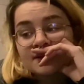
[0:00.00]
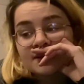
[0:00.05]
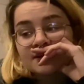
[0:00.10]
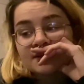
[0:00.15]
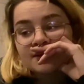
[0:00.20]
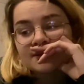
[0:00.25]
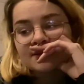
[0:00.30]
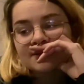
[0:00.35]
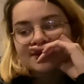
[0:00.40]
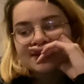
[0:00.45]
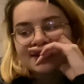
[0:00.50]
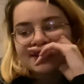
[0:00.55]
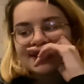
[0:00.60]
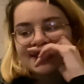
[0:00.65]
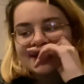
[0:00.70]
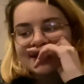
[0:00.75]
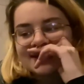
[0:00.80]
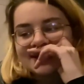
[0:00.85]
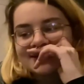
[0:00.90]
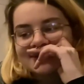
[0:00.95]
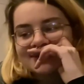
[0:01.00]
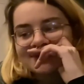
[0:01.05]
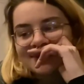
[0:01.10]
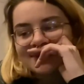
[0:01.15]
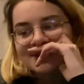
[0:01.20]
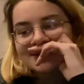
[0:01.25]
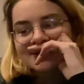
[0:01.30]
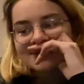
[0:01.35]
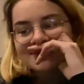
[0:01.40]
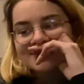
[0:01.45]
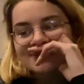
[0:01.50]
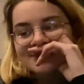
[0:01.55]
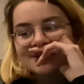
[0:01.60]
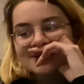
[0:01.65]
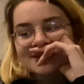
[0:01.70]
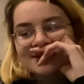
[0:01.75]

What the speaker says: Lucas has eaten his crisps.